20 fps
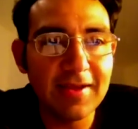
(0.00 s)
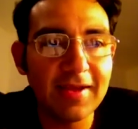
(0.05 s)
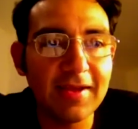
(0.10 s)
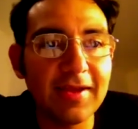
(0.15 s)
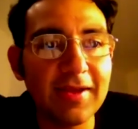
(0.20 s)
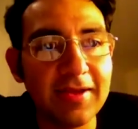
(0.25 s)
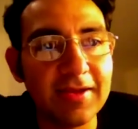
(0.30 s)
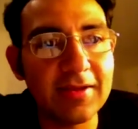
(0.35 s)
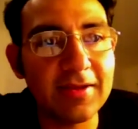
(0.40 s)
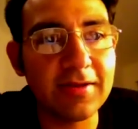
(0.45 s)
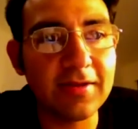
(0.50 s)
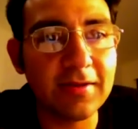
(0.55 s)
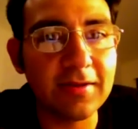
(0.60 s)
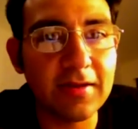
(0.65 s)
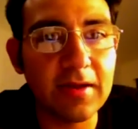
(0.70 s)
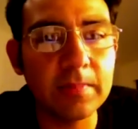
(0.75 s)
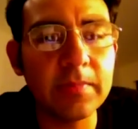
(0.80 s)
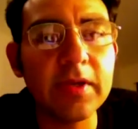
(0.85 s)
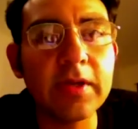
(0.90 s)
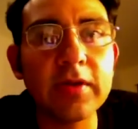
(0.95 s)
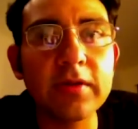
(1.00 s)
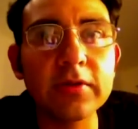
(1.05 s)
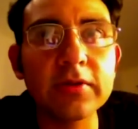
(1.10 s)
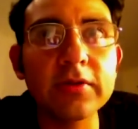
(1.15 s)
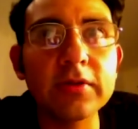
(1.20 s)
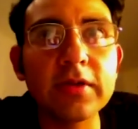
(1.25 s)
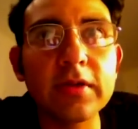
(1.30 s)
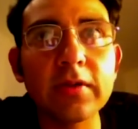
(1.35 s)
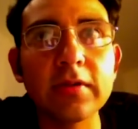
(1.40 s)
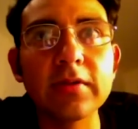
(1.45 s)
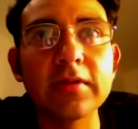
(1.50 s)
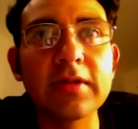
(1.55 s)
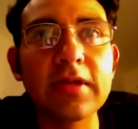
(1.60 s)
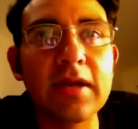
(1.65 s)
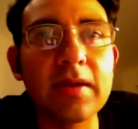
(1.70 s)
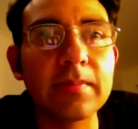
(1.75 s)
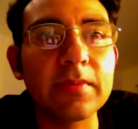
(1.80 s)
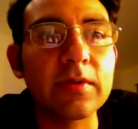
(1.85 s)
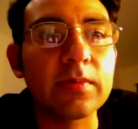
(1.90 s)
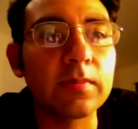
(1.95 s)
And I'm not here to tell you that
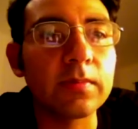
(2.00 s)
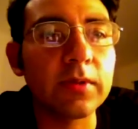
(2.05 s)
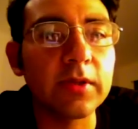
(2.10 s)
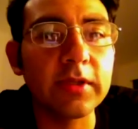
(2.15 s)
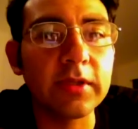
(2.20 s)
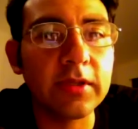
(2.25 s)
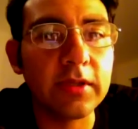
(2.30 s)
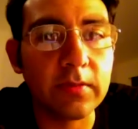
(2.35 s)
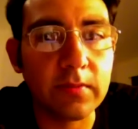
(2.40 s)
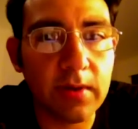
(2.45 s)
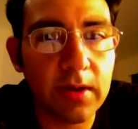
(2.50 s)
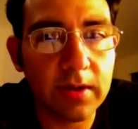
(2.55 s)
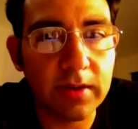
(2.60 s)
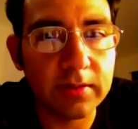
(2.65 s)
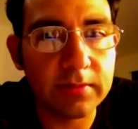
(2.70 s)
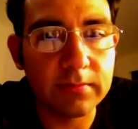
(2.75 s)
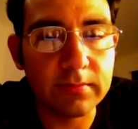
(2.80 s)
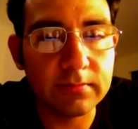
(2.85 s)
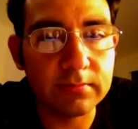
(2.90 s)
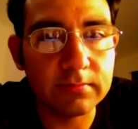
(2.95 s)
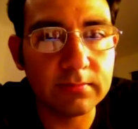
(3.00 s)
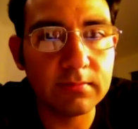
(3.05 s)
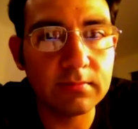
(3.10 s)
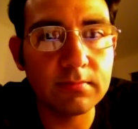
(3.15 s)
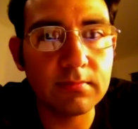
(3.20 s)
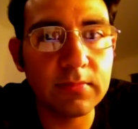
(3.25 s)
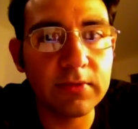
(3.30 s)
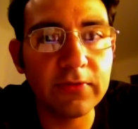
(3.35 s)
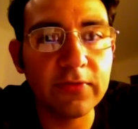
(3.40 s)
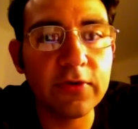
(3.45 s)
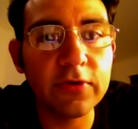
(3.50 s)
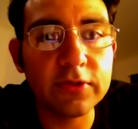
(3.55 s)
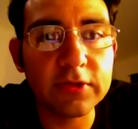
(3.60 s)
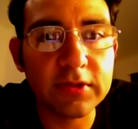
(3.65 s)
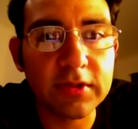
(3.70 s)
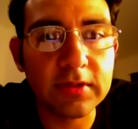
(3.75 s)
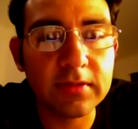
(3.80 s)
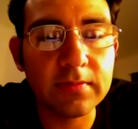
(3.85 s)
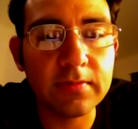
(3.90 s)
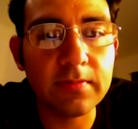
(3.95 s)
I'm completely right. Of course
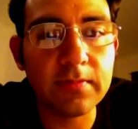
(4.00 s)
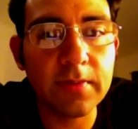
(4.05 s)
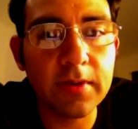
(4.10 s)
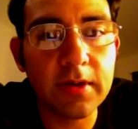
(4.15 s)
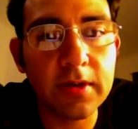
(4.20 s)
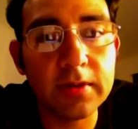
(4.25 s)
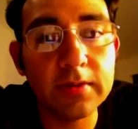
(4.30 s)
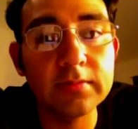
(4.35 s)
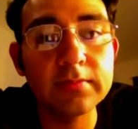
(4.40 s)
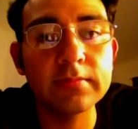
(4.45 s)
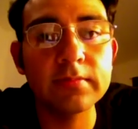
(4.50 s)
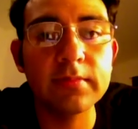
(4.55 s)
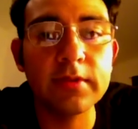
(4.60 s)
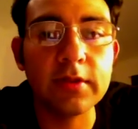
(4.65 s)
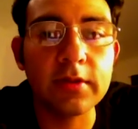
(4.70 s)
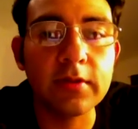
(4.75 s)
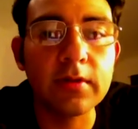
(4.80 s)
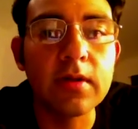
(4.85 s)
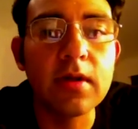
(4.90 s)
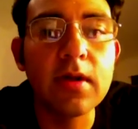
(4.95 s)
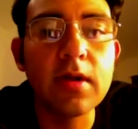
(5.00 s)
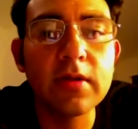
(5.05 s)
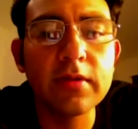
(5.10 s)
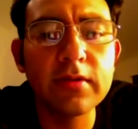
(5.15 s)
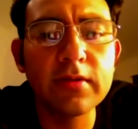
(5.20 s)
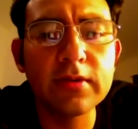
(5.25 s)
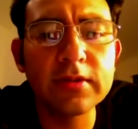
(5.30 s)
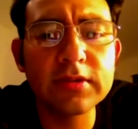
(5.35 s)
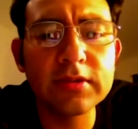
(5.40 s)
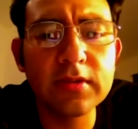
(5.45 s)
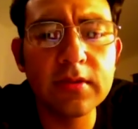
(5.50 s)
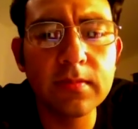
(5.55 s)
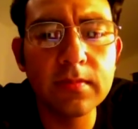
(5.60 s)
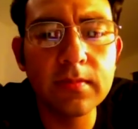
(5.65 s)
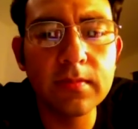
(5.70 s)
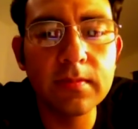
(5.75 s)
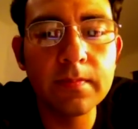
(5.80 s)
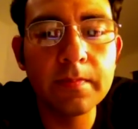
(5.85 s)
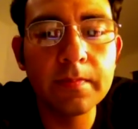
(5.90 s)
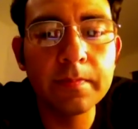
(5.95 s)
not. But, there's
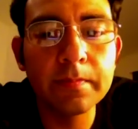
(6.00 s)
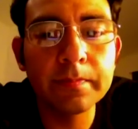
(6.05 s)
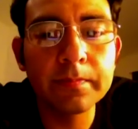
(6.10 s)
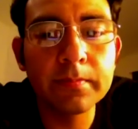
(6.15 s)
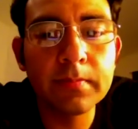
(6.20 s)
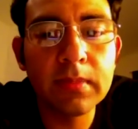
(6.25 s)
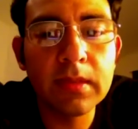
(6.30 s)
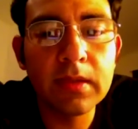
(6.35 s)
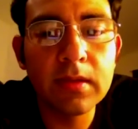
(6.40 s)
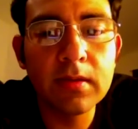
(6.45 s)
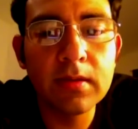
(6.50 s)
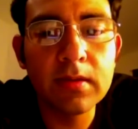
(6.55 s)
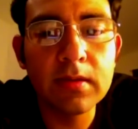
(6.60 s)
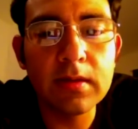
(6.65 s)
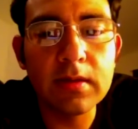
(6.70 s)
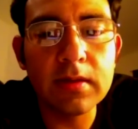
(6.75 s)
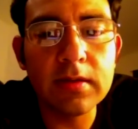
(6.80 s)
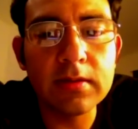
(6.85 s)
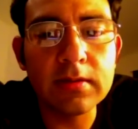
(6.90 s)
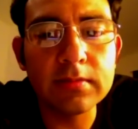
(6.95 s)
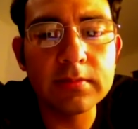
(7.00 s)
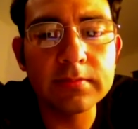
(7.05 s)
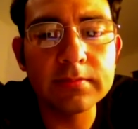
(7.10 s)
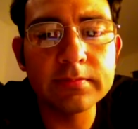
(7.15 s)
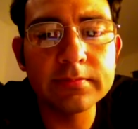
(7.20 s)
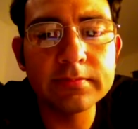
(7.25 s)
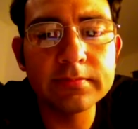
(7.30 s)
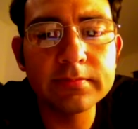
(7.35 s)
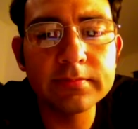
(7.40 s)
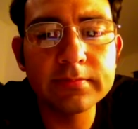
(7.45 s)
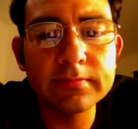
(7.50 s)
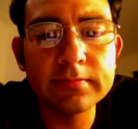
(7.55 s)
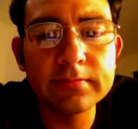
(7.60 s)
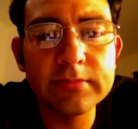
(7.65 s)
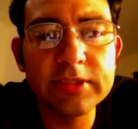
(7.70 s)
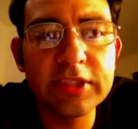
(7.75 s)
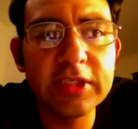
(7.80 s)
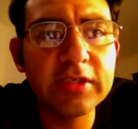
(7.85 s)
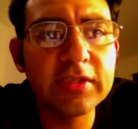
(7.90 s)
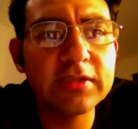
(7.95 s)
some uh,
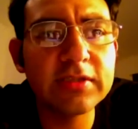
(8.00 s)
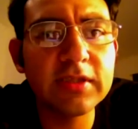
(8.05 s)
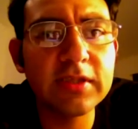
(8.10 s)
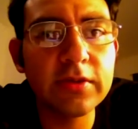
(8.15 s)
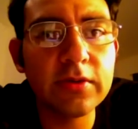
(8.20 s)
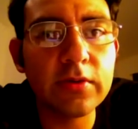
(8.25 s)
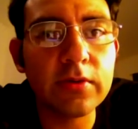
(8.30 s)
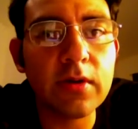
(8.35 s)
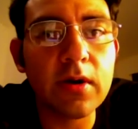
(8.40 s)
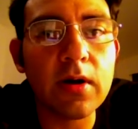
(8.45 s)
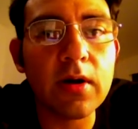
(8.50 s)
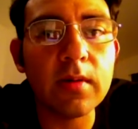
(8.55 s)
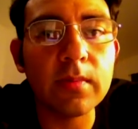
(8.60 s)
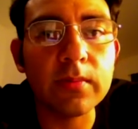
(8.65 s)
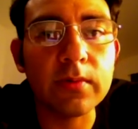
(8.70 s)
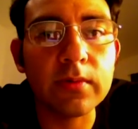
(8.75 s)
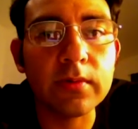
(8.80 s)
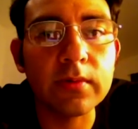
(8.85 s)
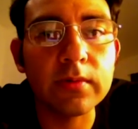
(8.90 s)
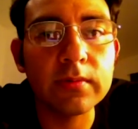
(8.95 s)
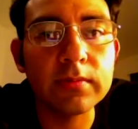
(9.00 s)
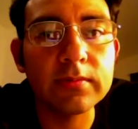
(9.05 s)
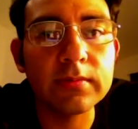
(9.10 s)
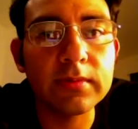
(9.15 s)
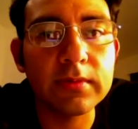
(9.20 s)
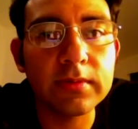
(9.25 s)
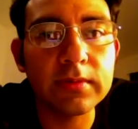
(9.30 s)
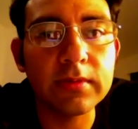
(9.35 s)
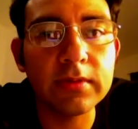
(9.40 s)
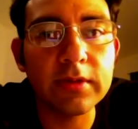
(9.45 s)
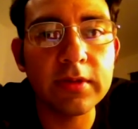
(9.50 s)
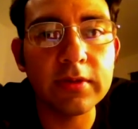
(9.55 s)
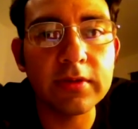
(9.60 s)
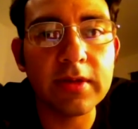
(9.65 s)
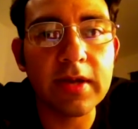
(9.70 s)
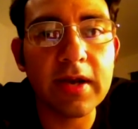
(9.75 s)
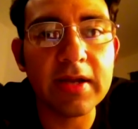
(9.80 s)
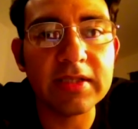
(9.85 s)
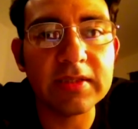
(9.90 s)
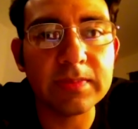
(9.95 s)
chinks in your armor,
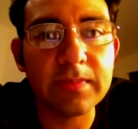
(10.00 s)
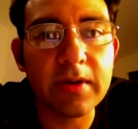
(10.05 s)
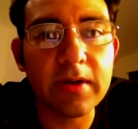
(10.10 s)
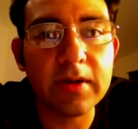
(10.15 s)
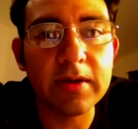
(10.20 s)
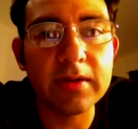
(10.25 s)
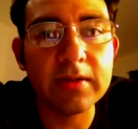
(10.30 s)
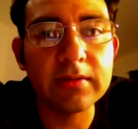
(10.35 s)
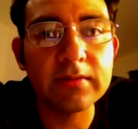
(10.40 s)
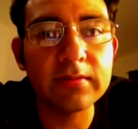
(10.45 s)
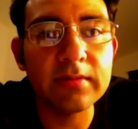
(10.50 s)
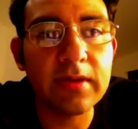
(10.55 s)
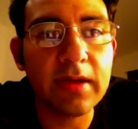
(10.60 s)
that I spotted.